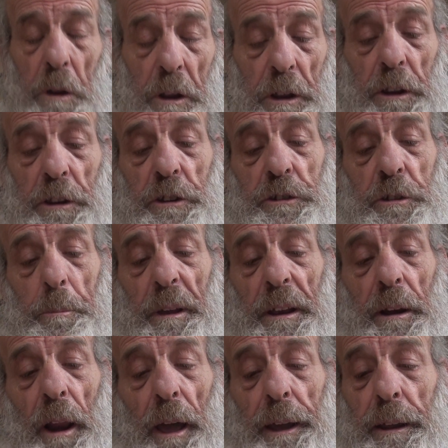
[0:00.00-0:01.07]
it is a
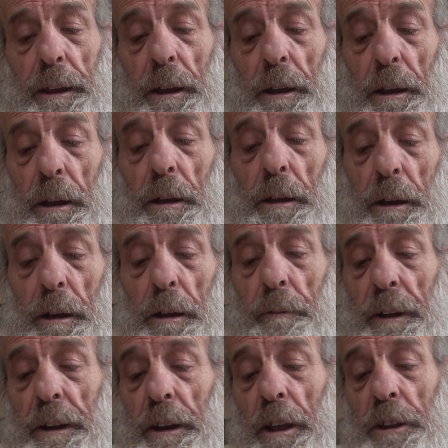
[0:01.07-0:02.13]
bit like uh, uh
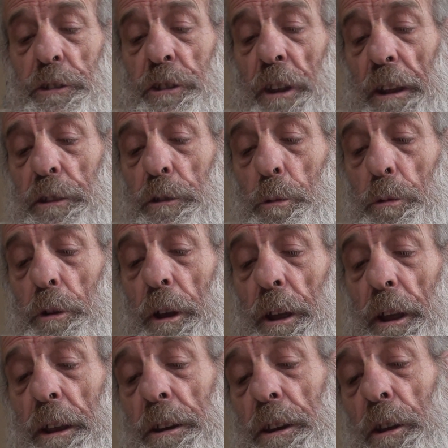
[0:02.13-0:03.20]
when they said to the
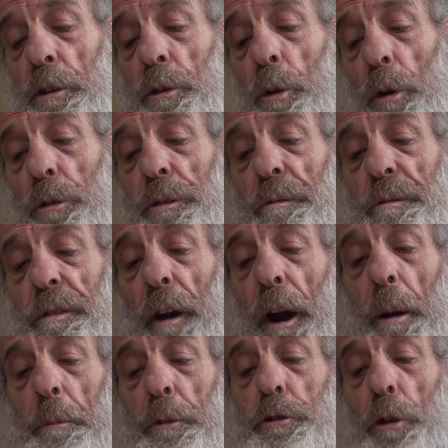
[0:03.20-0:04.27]
Indian cotton
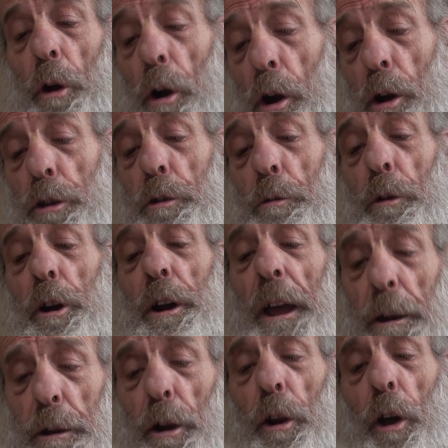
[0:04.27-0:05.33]
farmers, "Oh, you will
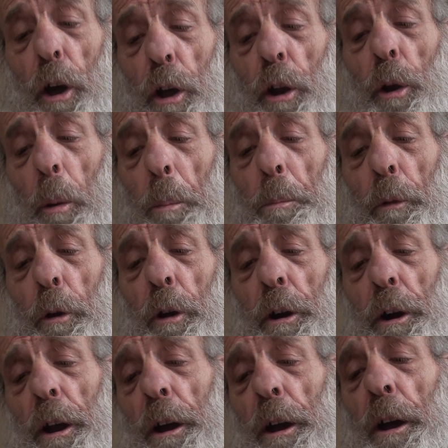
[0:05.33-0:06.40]
get a lot more,
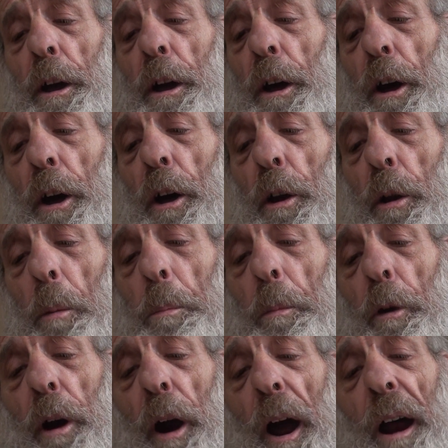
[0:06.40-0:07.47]
uh, a lot
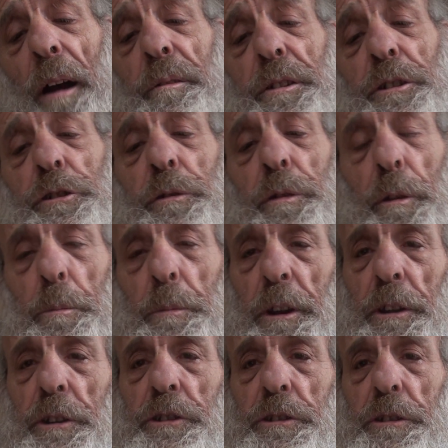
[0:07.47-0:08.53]
more harvest from
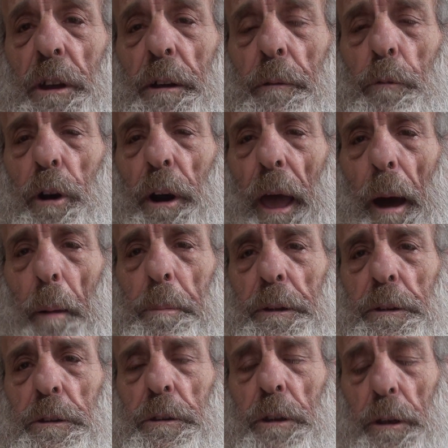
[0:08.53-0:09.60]
this." And what
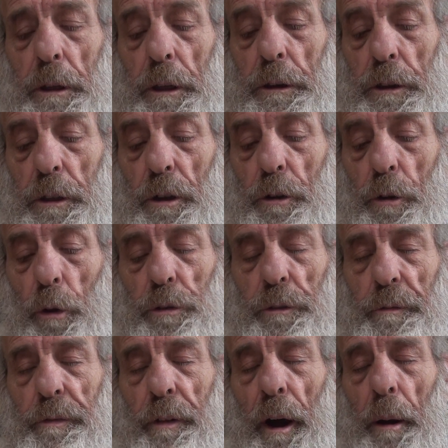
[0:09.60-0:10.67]
happened? The Indian
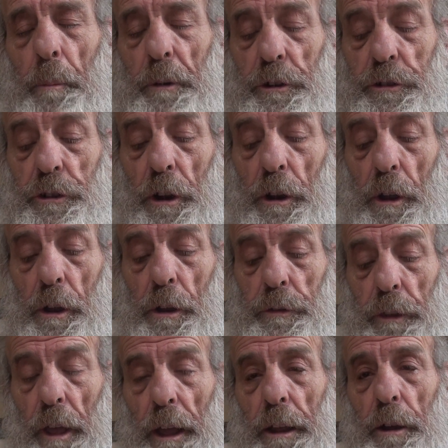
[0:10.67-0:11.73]
cotton farmers,
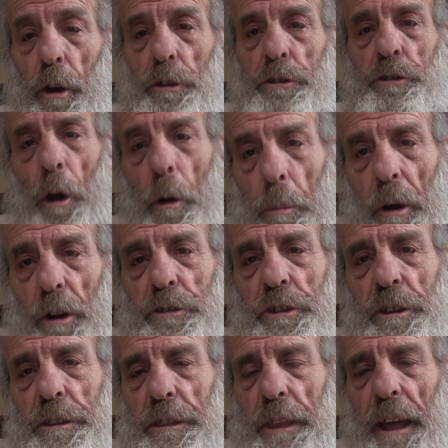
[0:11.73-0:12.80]
they got so much
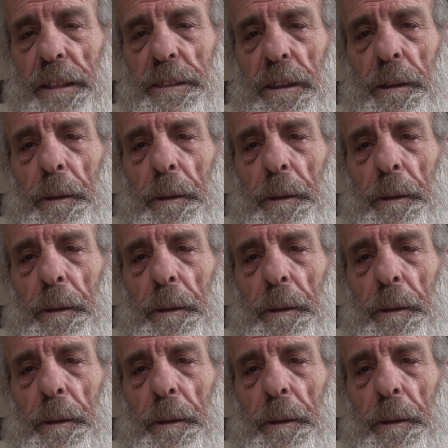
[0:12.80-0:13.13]
in debt